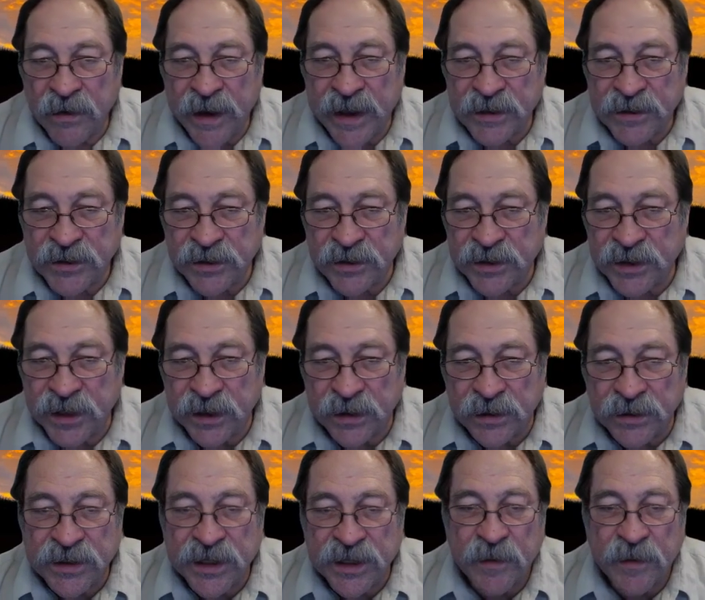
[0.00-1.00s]
As your
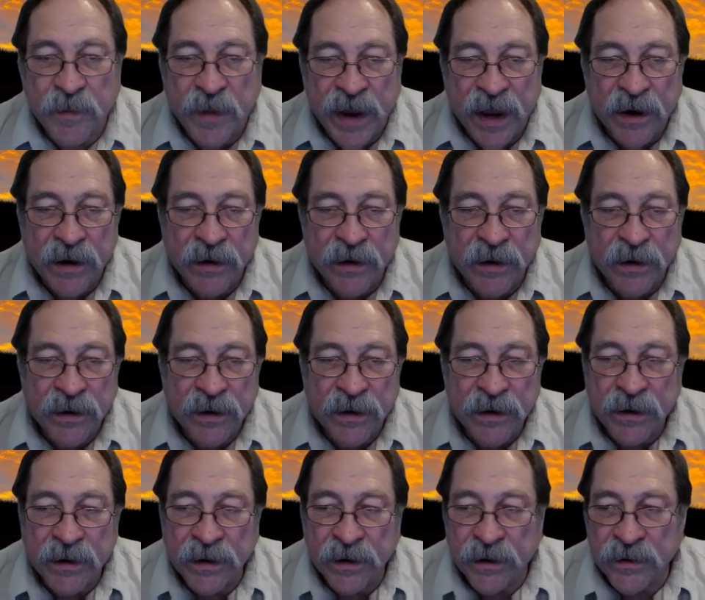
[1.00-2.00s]
skills get better.
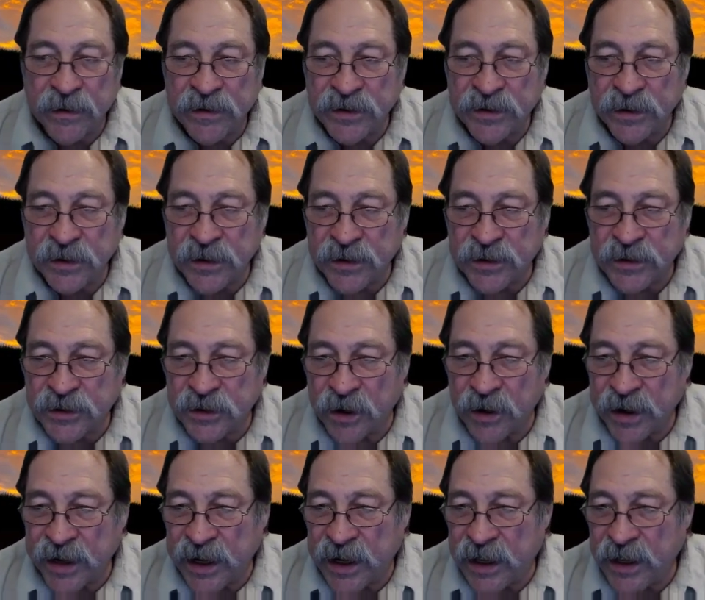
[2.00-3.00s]
As you
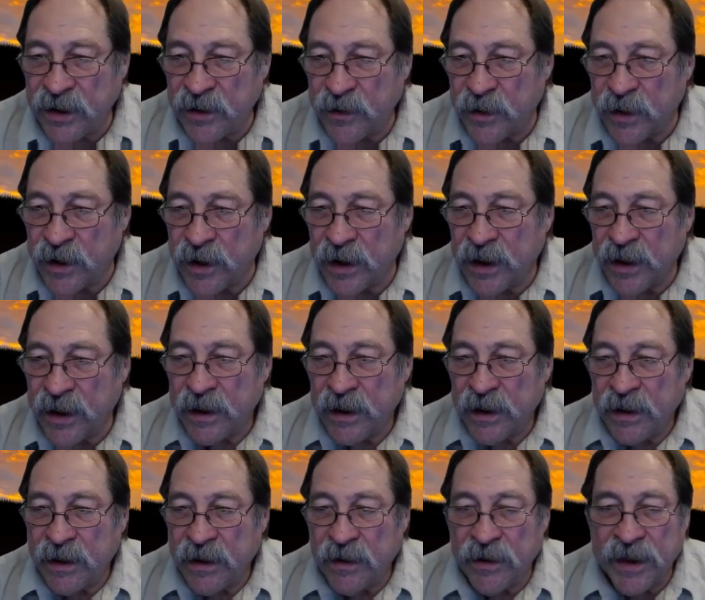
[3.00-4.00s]
start getting to where,
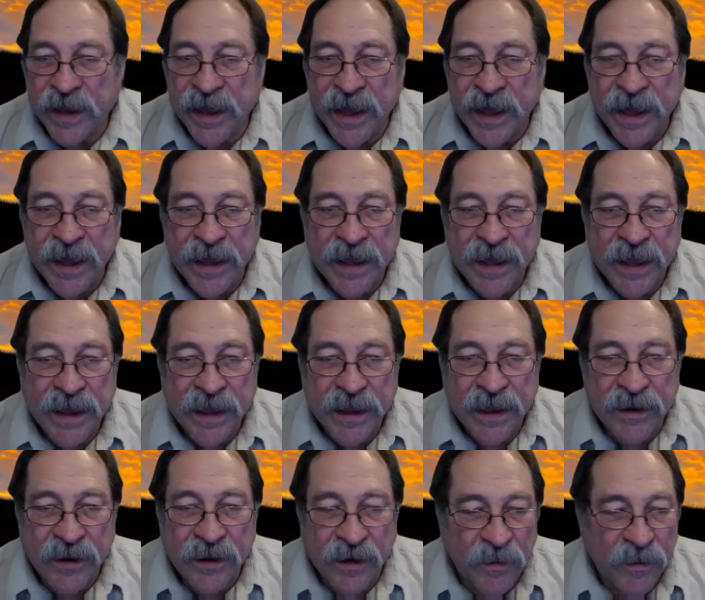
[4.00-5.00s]
okay,
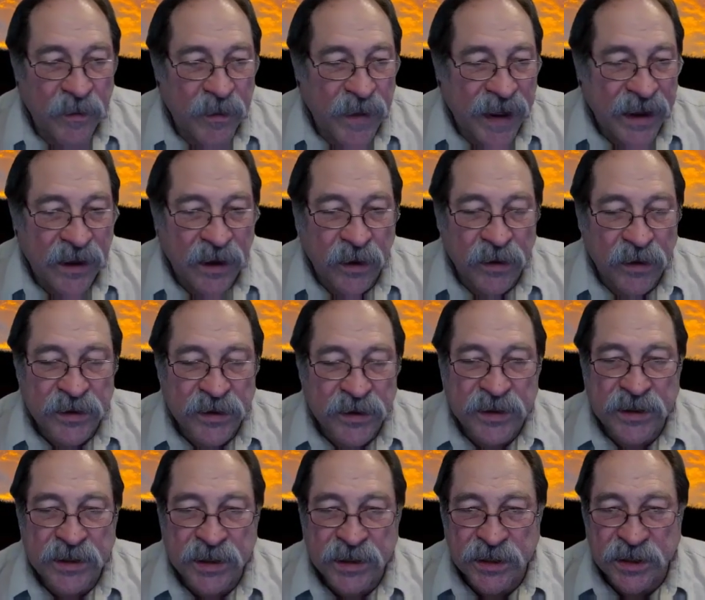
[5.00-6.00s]
my goal is
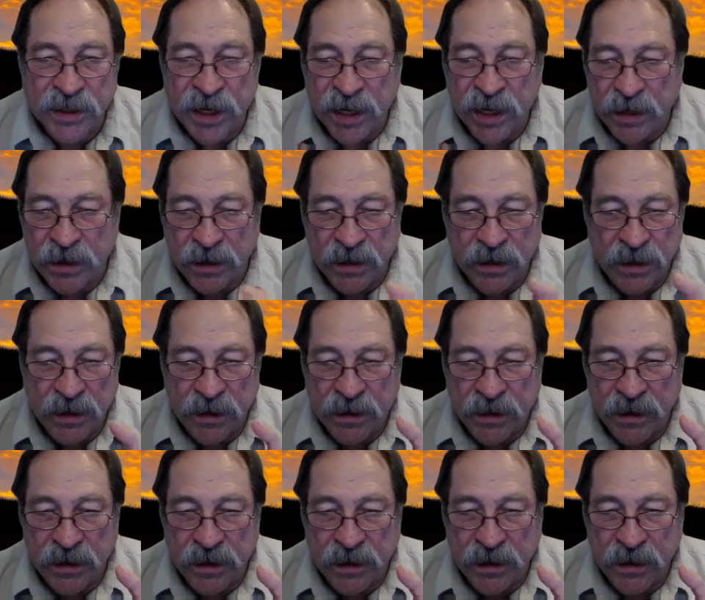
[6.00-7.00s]
to just get
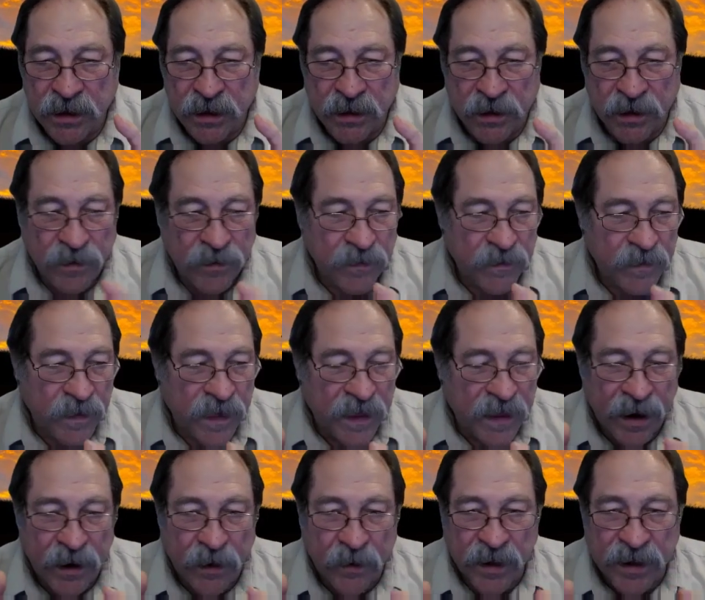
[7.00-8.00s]
you know,
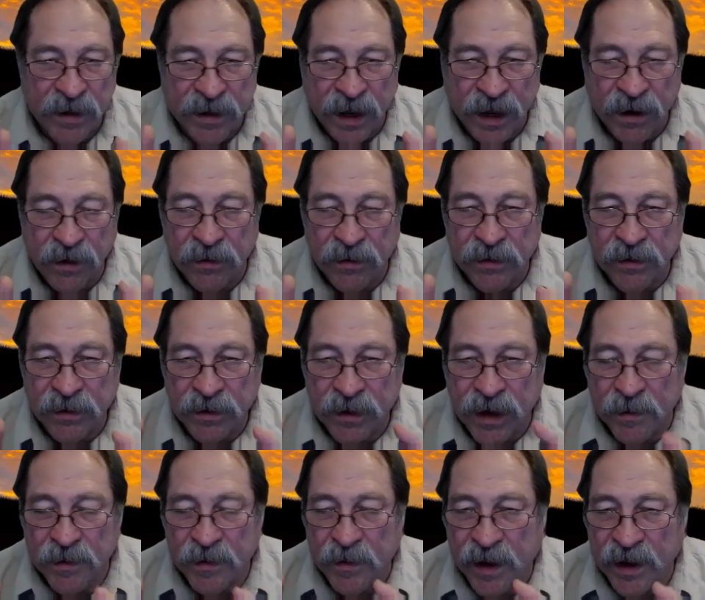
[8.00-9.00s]
I don't,
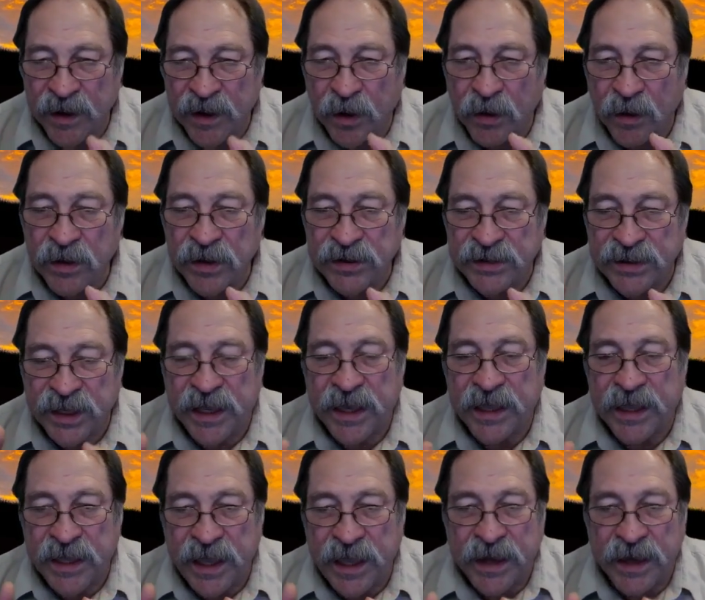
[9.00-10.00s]
my goal is to
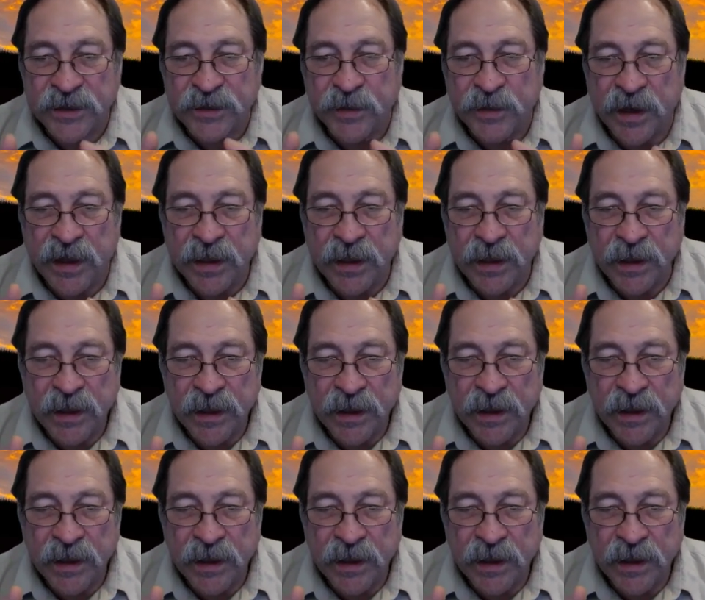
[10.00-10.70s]
get the X ring,